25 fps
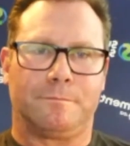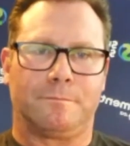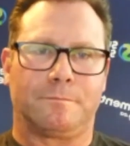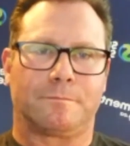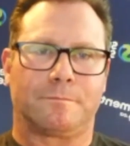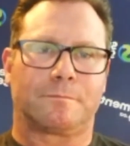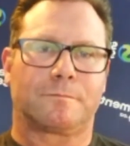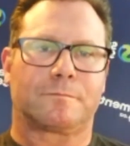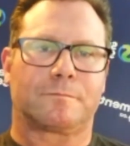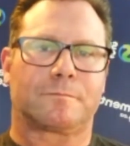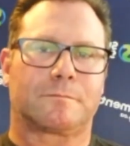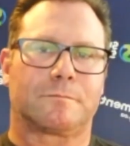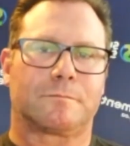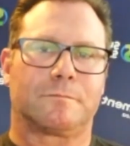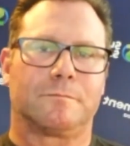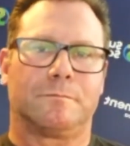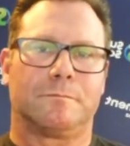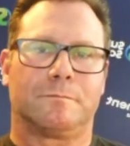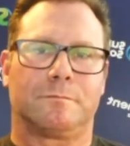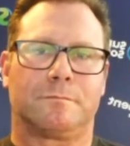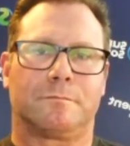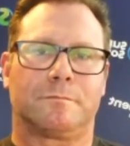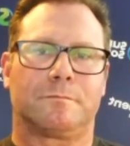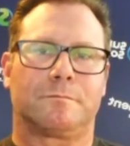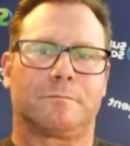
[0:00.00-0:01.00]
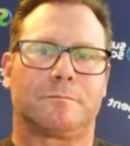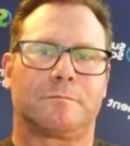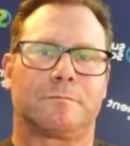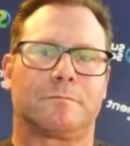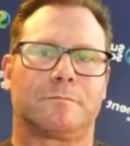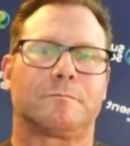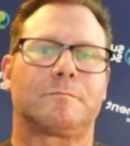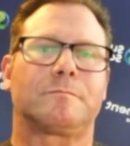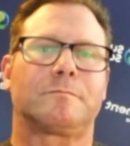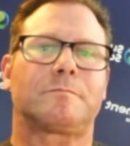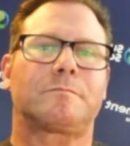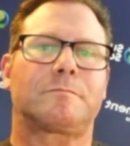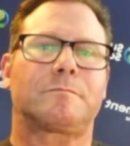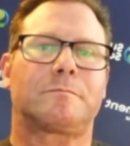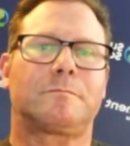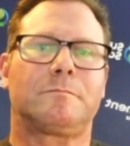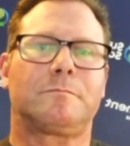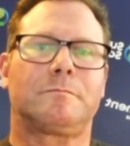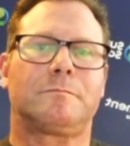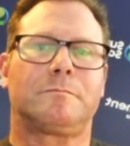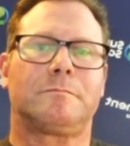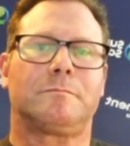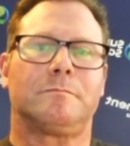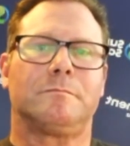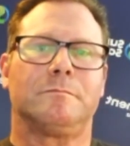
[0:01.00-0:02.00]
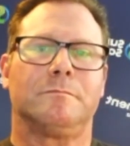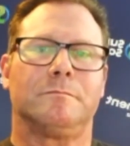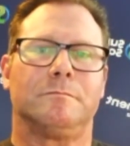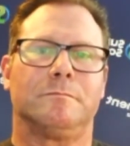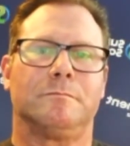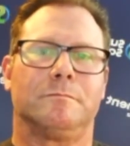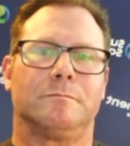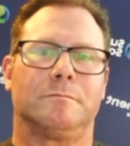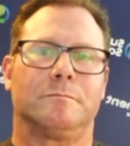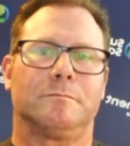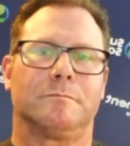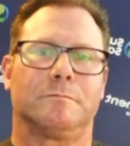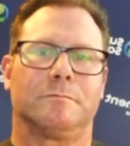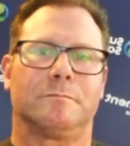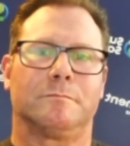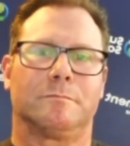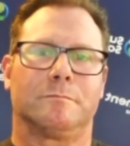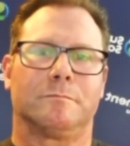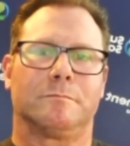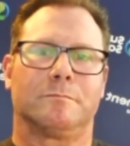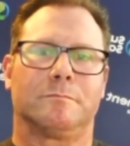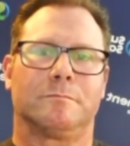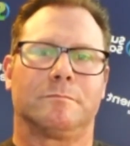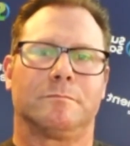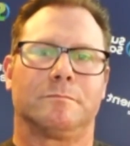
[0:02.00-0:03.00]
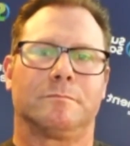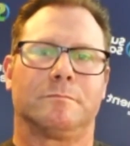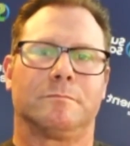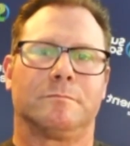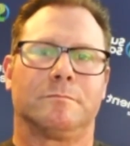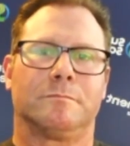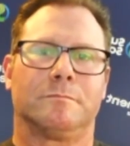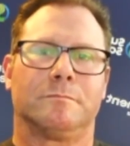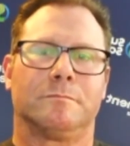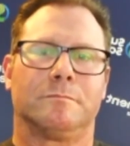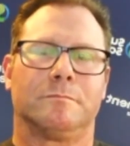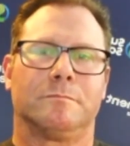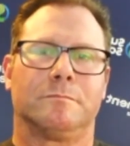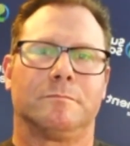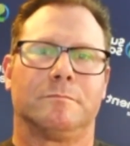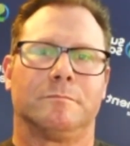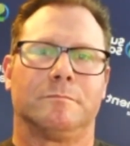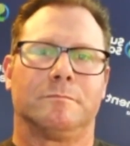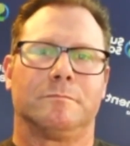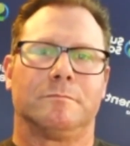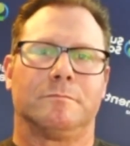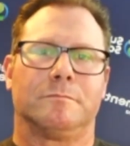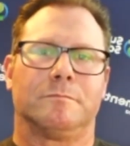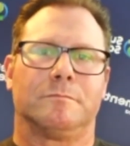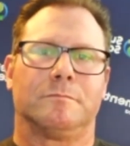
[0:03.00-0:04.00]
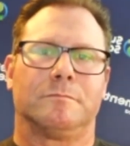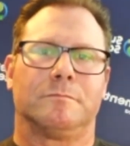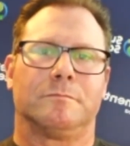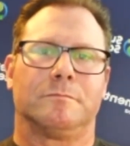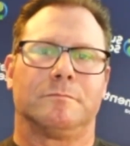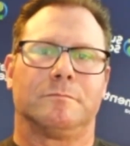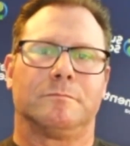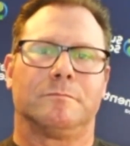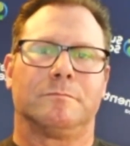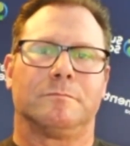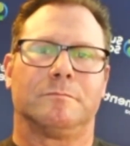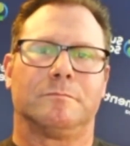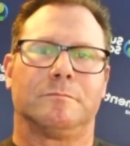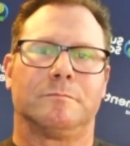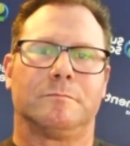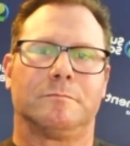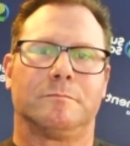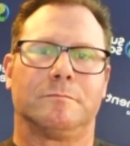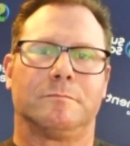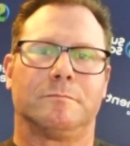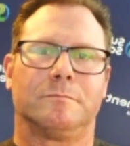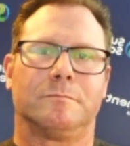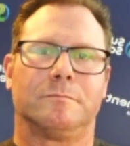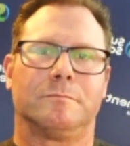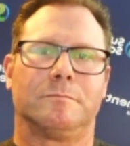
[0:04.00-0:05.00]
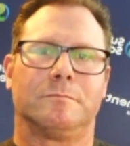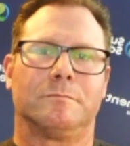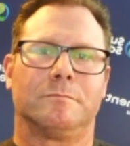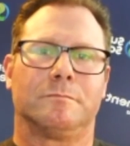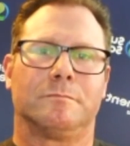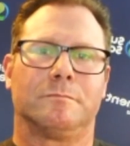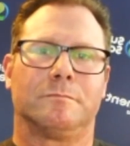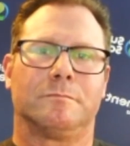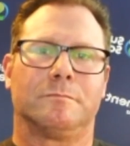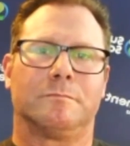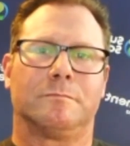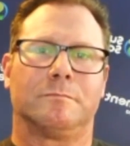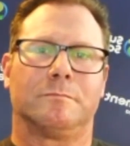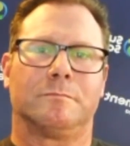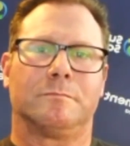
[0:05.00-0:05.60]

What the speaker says: [no speech]